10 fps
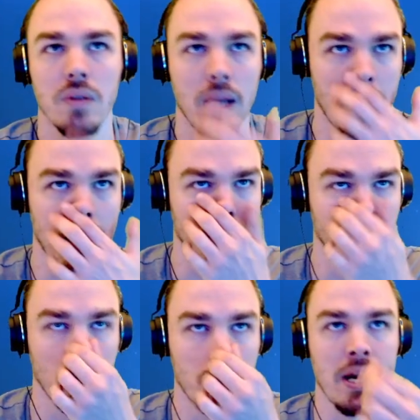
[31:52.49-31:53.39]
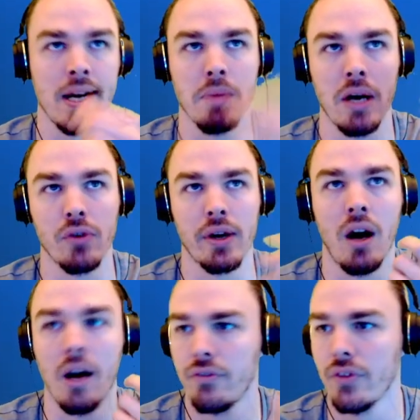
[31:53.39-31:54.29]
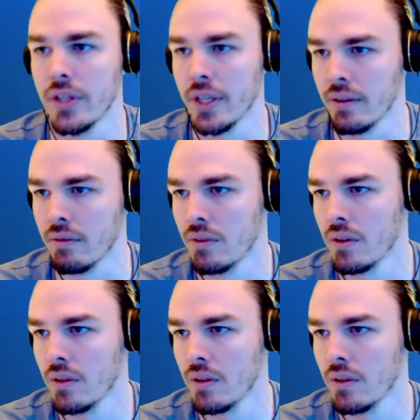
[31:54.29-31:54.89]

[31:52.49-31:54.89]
let my road to 90 buff wear off, and then...